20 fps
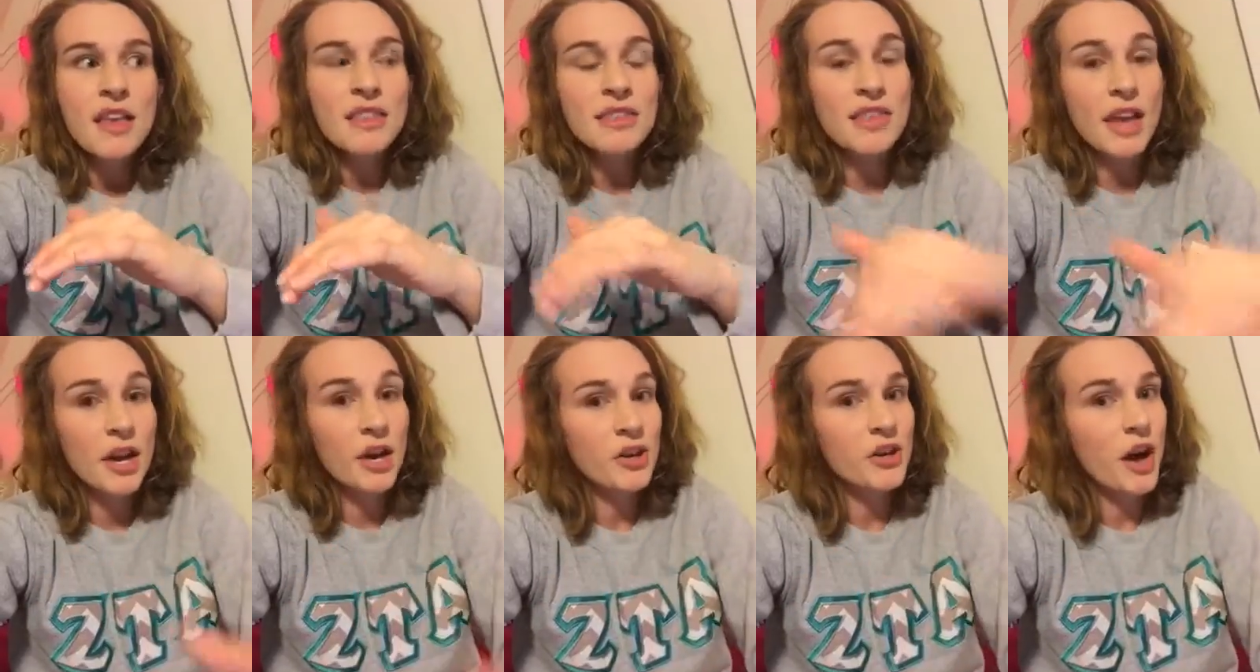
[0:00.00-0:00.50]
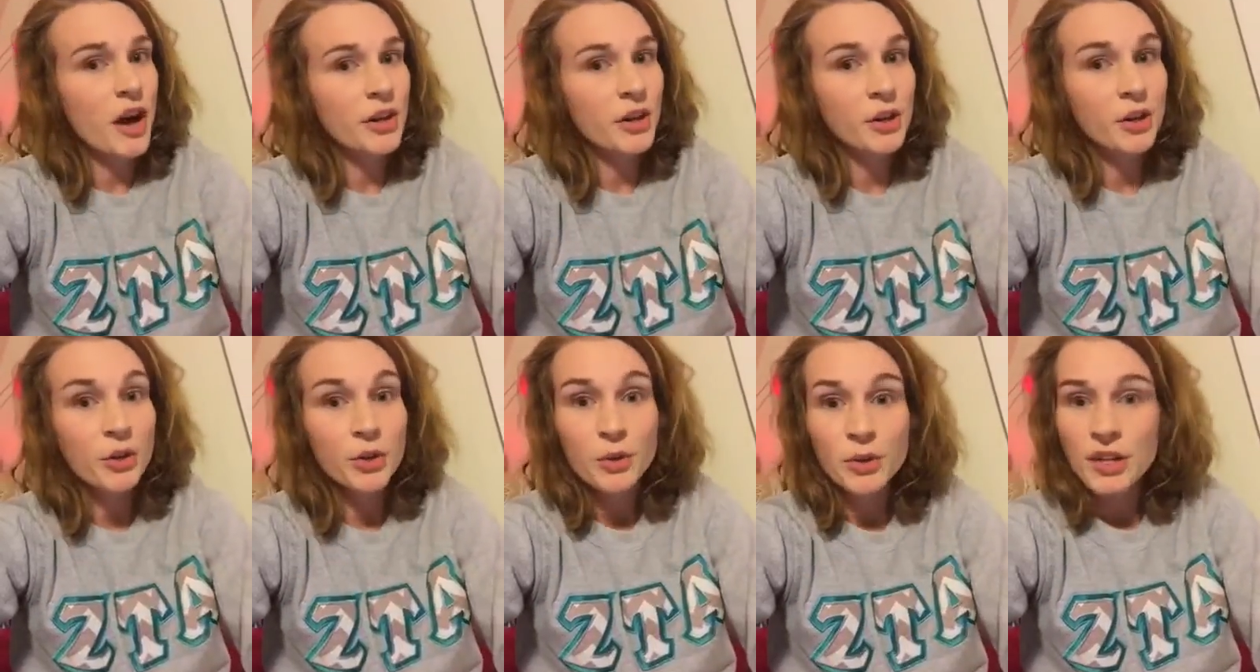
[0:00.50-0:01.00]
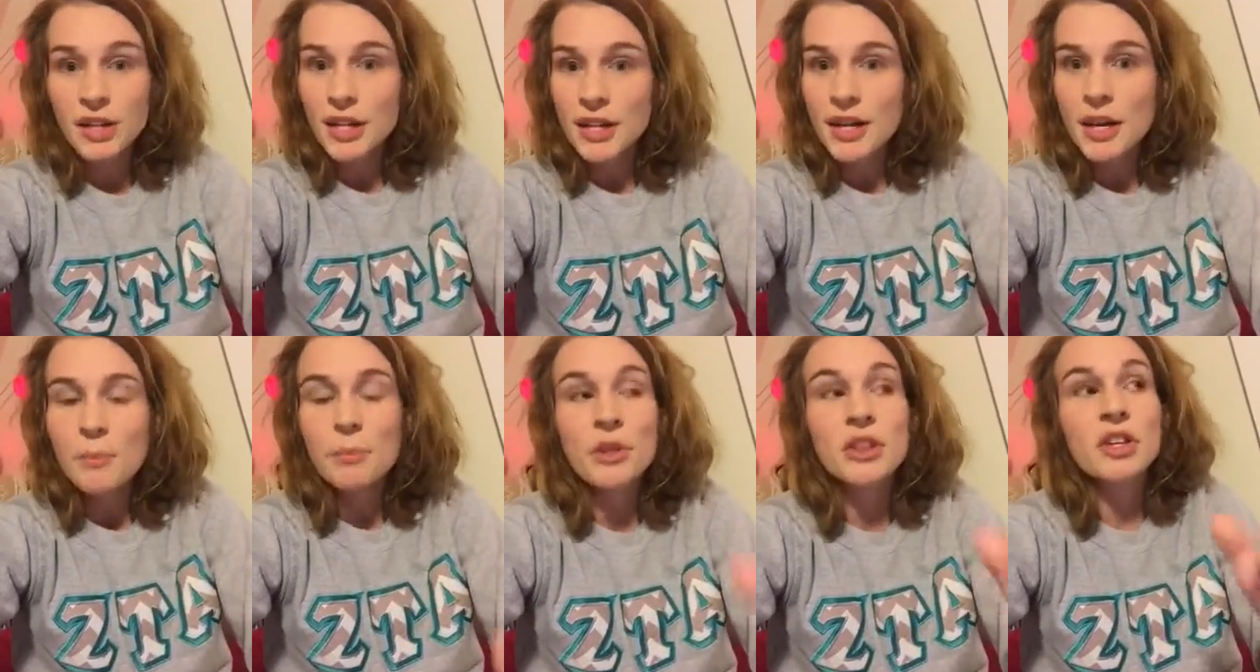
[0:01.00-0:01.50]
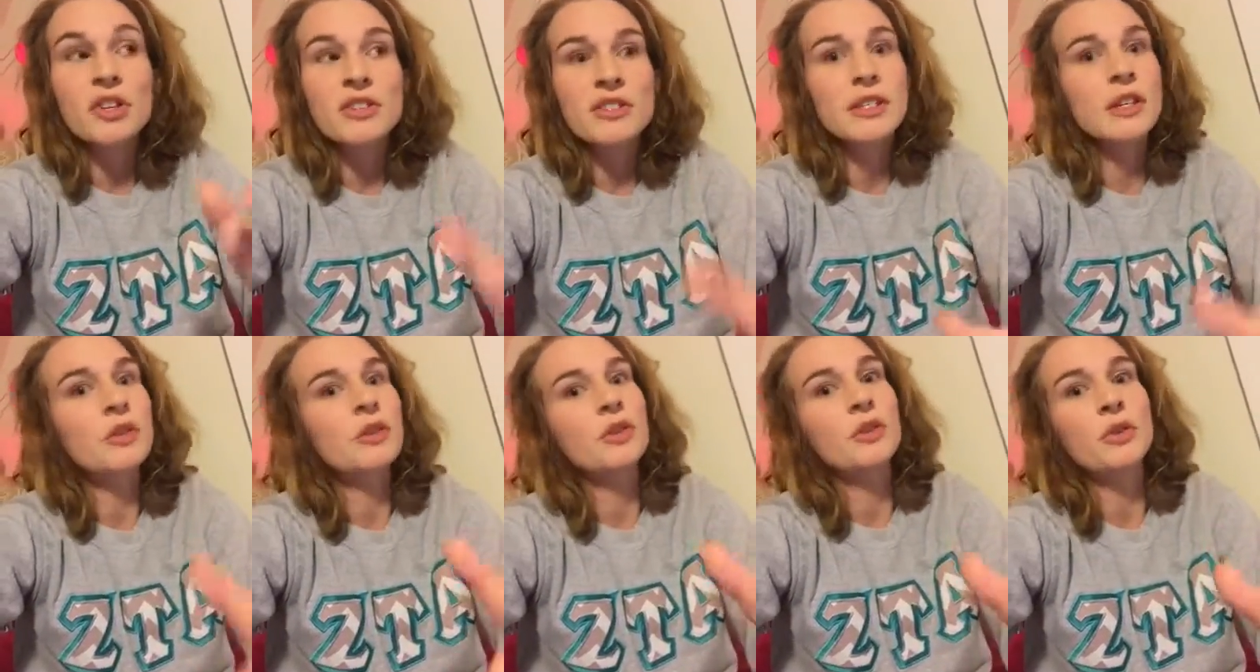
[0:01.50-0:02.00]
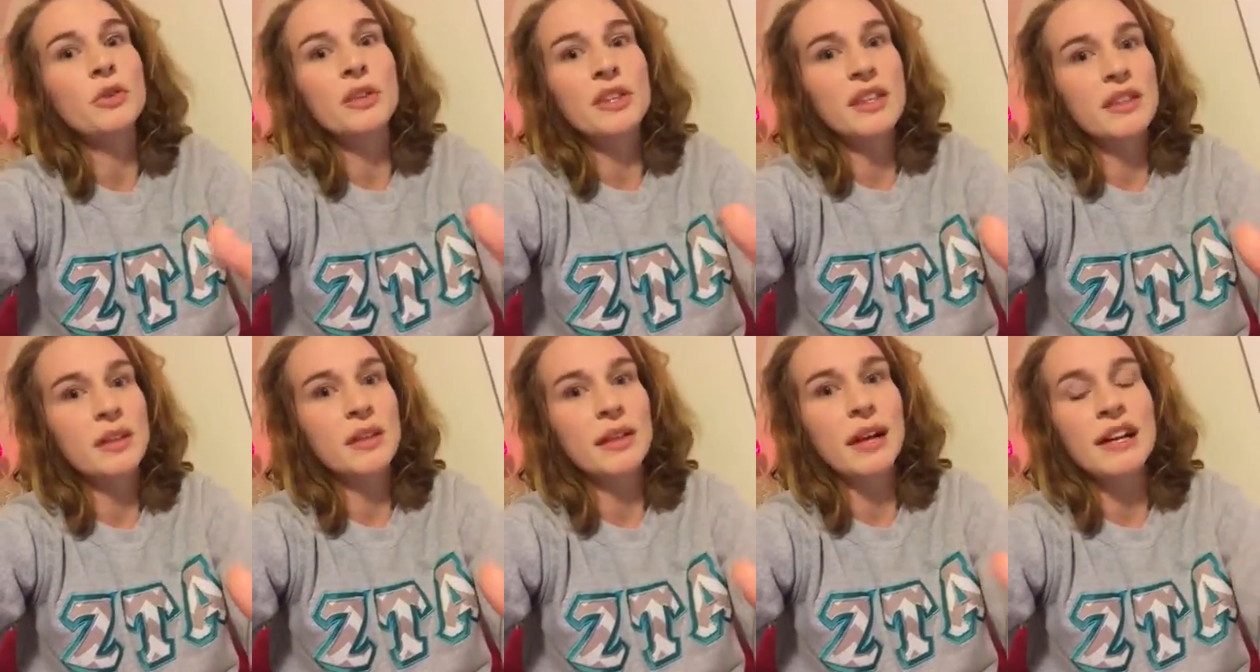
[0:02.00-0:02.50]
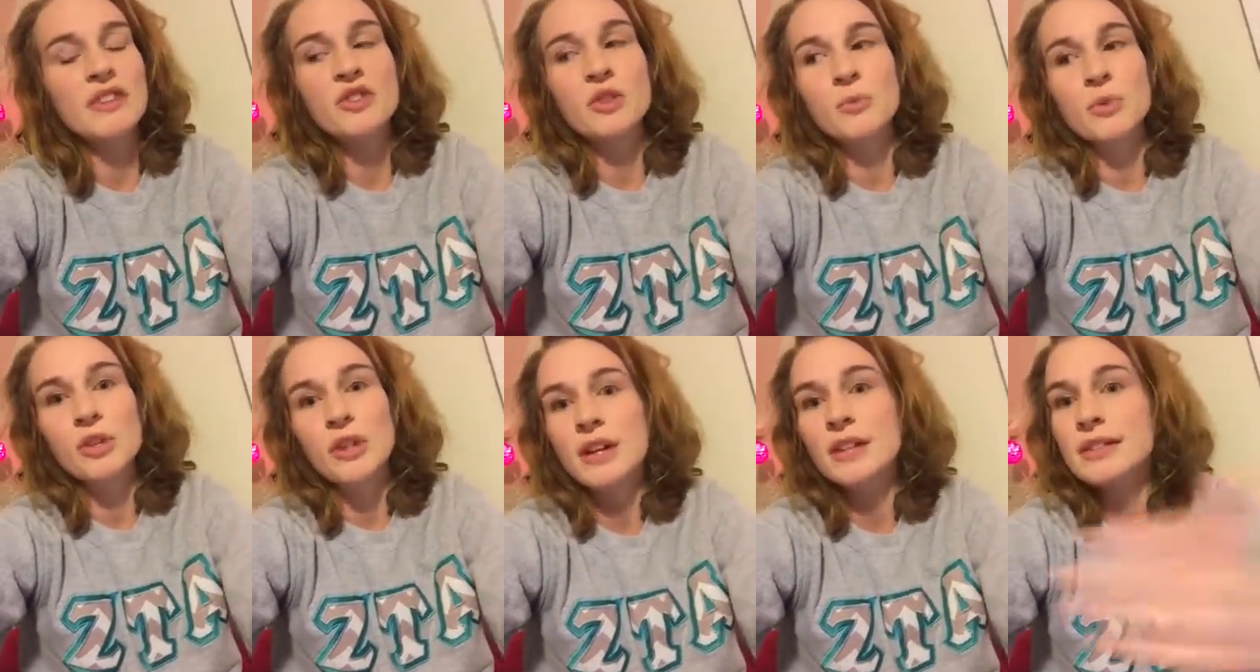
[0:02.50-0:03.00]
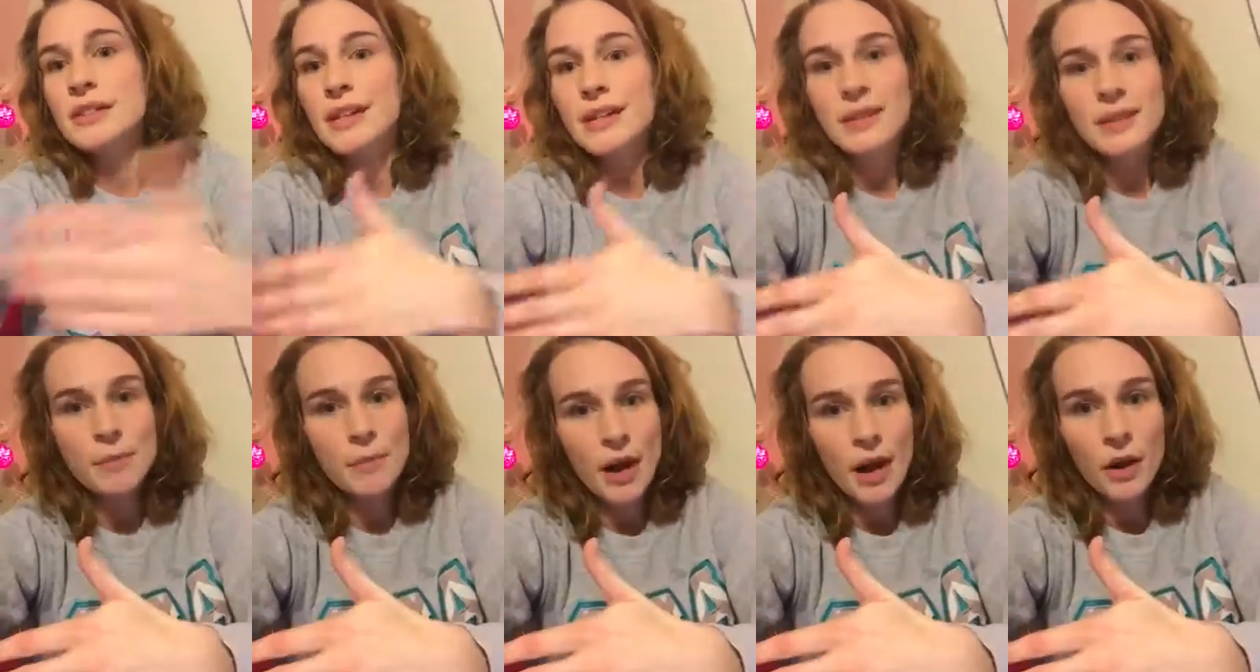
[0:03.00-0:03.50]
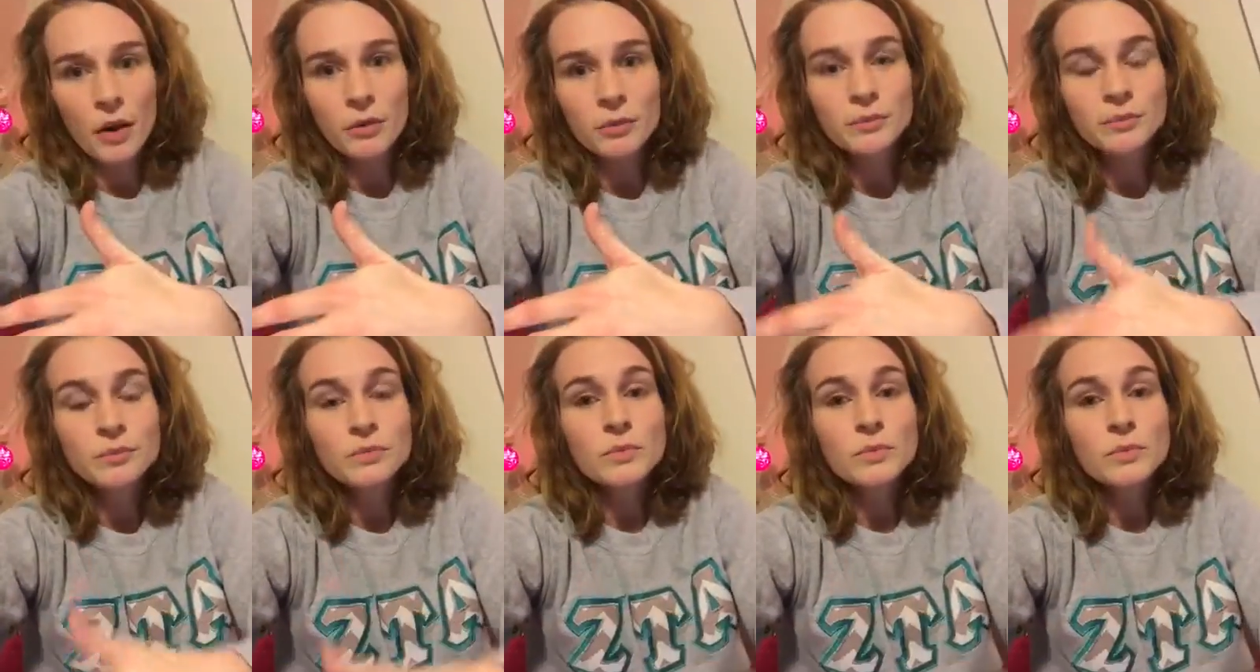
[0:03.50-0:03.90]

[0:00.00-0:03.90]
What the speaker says: they are not included in it, but they're still included in the classroom. You're not sending them out.